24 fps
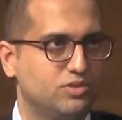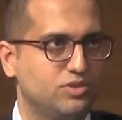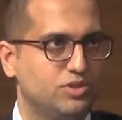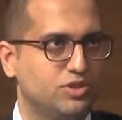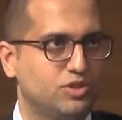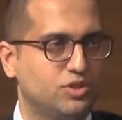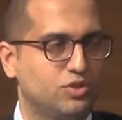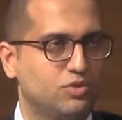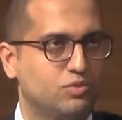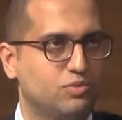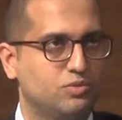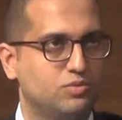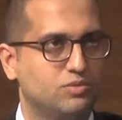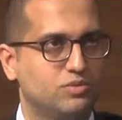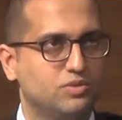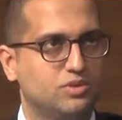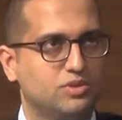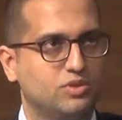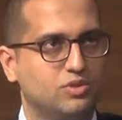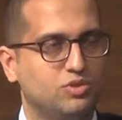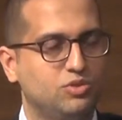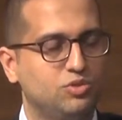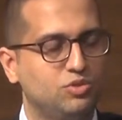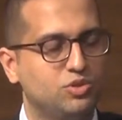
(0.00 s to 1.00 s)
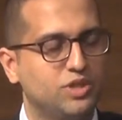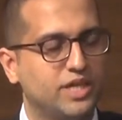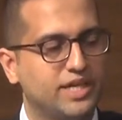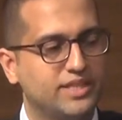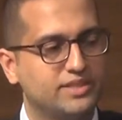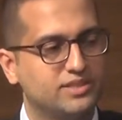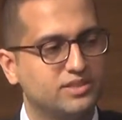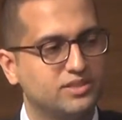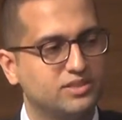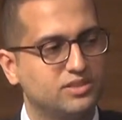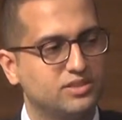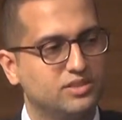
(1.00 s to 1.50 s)
you know, good
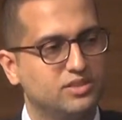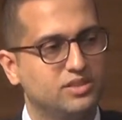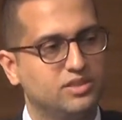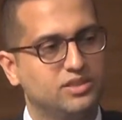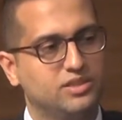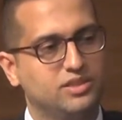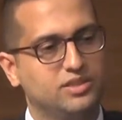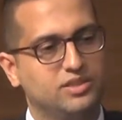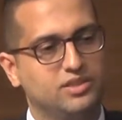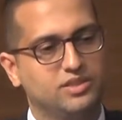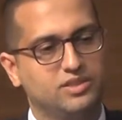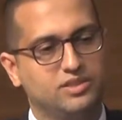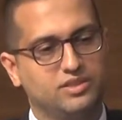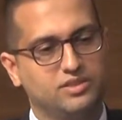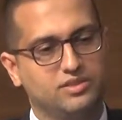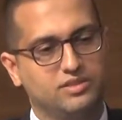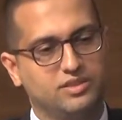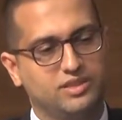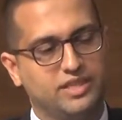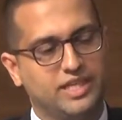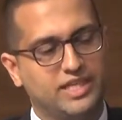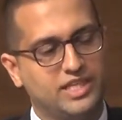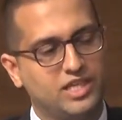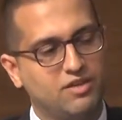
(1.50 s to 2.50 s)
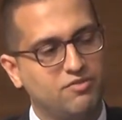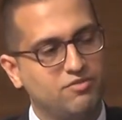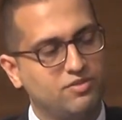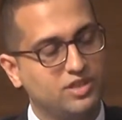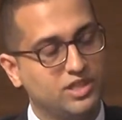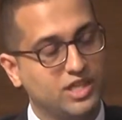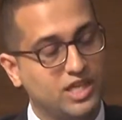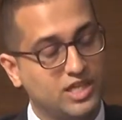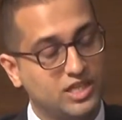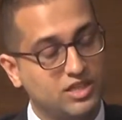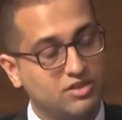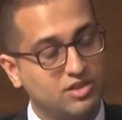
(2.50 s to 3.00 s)
at
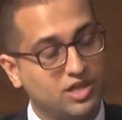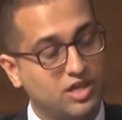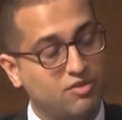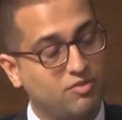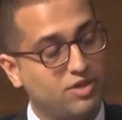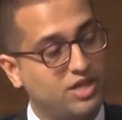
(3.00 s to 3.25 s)
getting